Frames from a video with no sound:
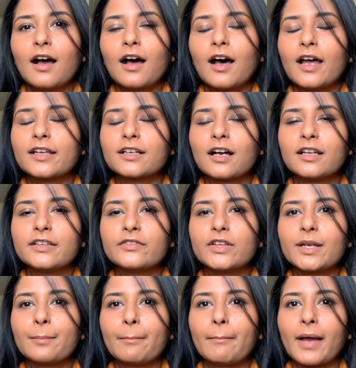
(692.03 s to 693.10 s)
I can't
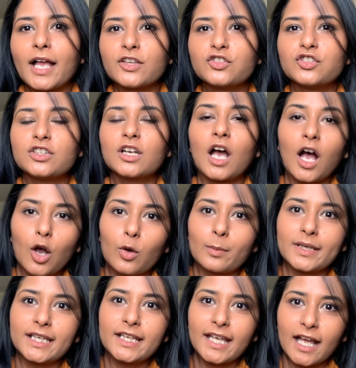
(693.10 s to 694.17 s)
even imagine how
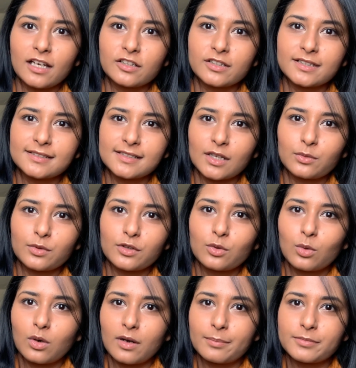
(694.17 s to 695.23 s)
many calories that would
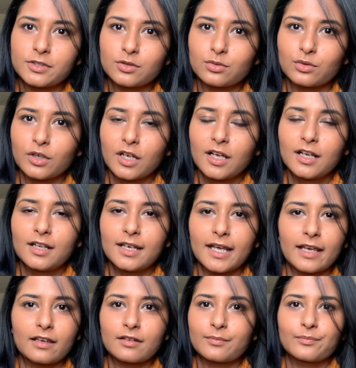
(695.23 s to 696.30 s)
go up to.
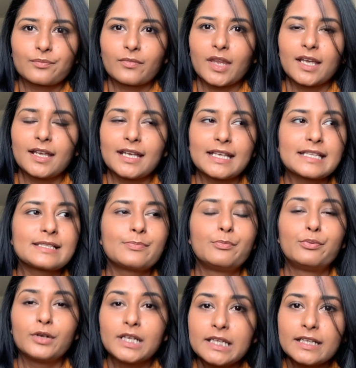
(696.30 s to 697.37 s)
Like, it's
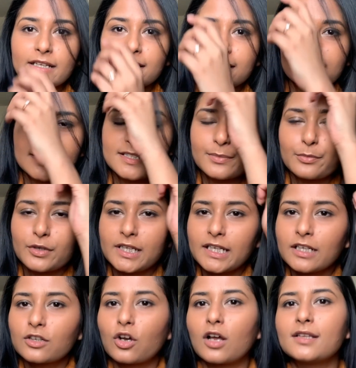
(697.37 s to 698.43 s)
brilliant. It's a
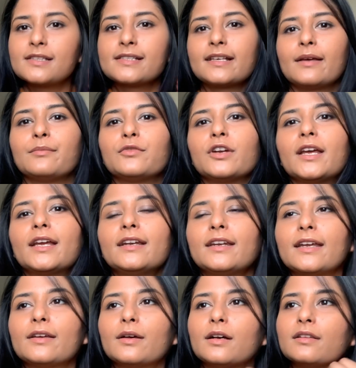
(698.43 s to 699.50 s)
brilliant concept,
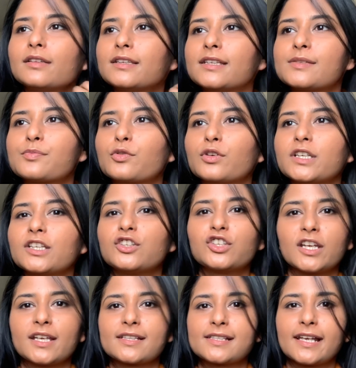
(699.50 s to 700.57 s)
right? These protein
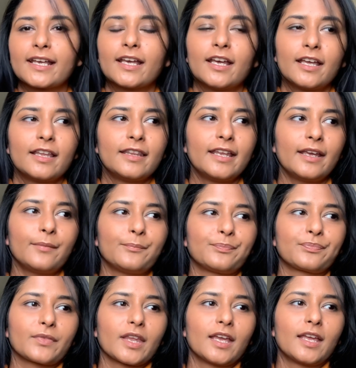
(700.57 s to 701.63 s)
shakes, like
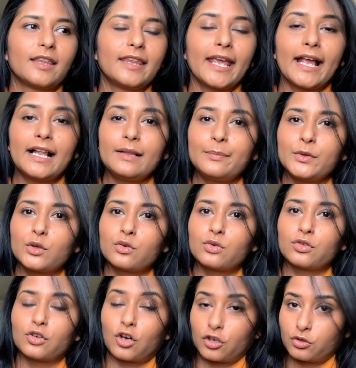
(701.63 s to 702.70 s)
they help you
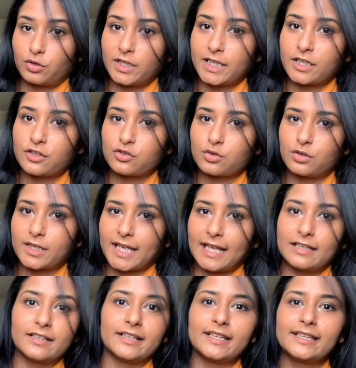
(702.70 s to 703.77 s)
not only control
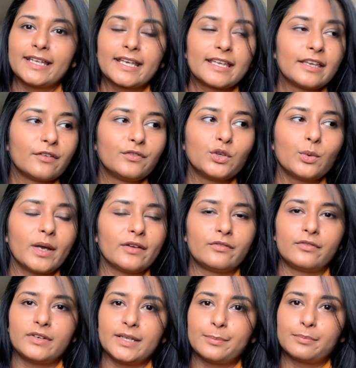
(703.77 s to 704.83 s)
calorie, they give you
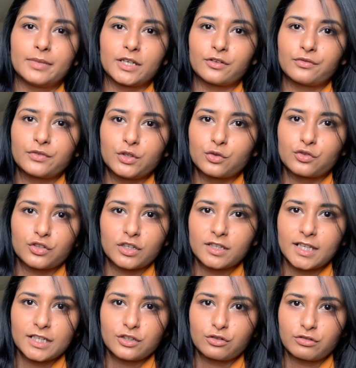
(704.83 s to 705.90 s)
every bit of nutrient
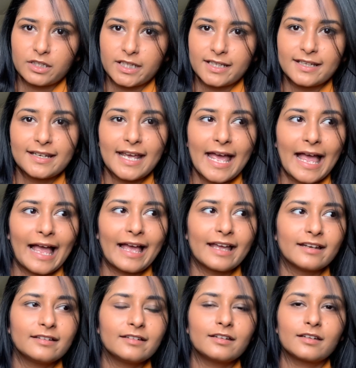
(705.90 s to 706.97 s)
that you need,
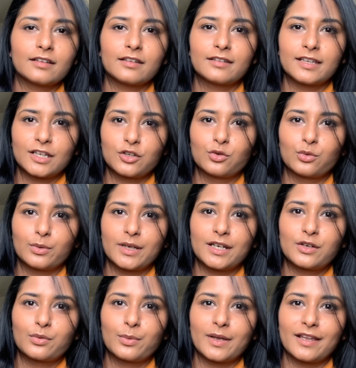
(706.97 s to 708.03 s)
and they do
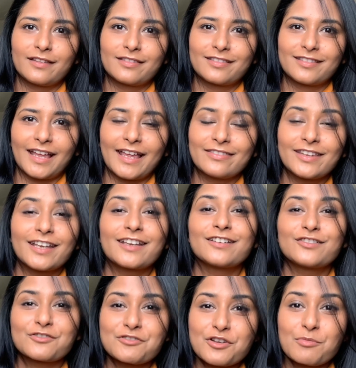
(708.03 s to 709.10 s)
it with, and they
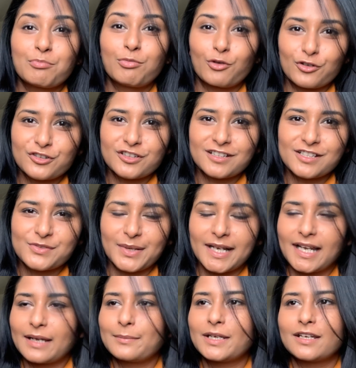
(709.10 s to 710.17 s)
control your portion as well.
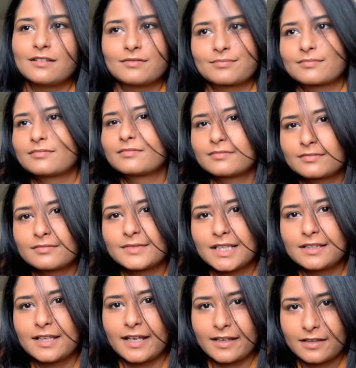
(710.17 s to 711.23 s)
I mean,
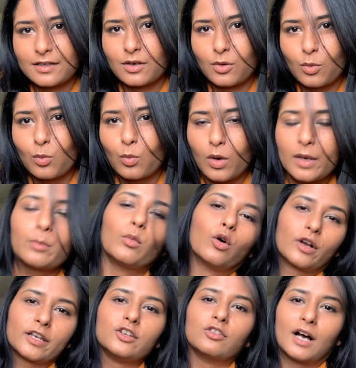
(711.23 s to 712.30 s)
like, what more
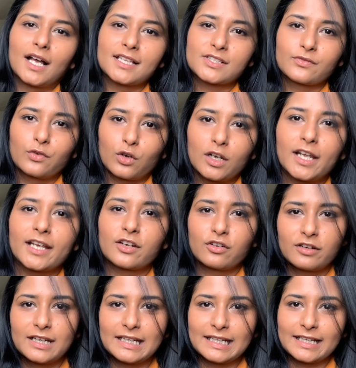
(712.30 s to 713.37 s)
can you ask for? Like,
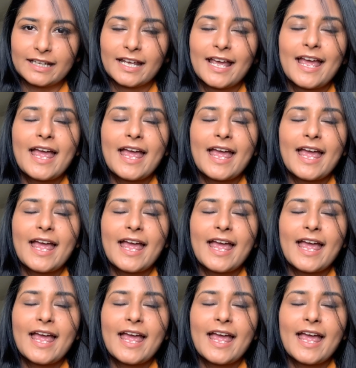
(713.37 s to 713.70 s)
really.